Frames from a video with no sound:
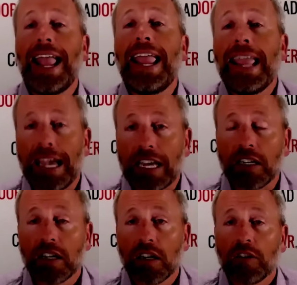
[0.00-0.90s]

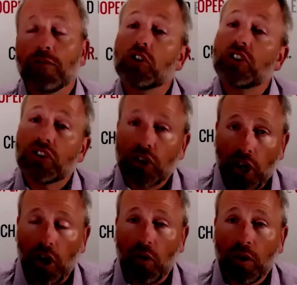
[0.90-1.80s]
and versus
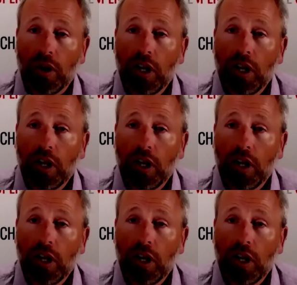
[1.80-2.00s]
no.